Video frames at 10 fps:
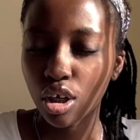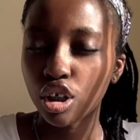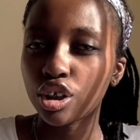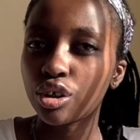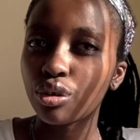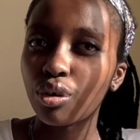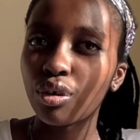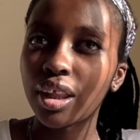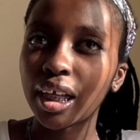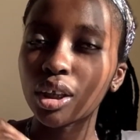So
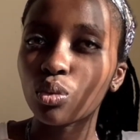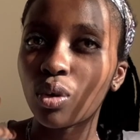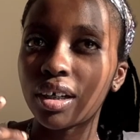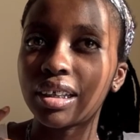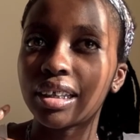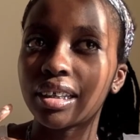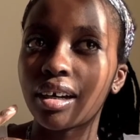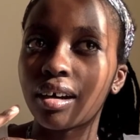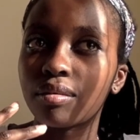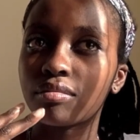that's why
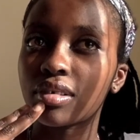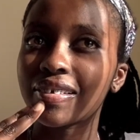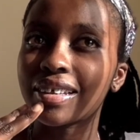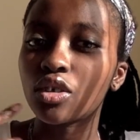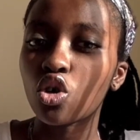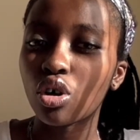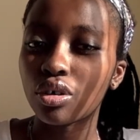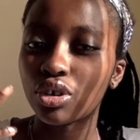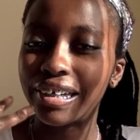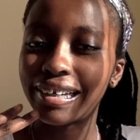it's not
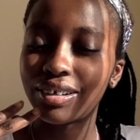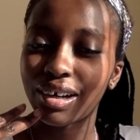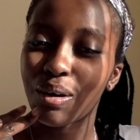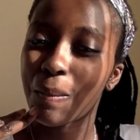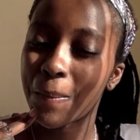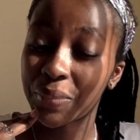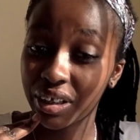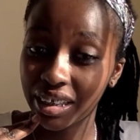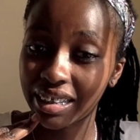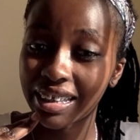really
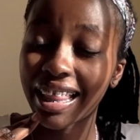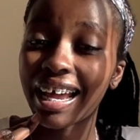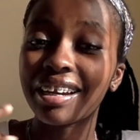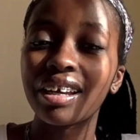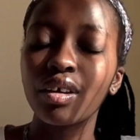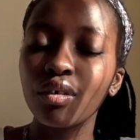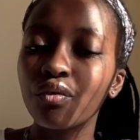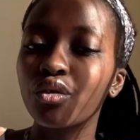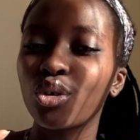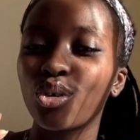recommended that if
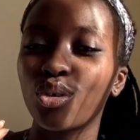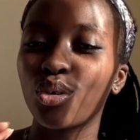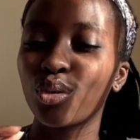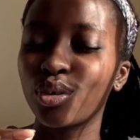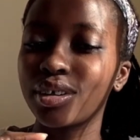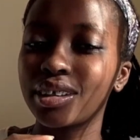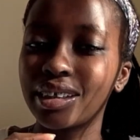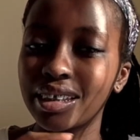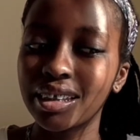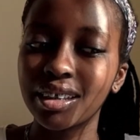you're on
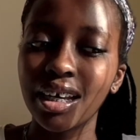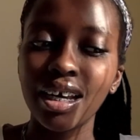this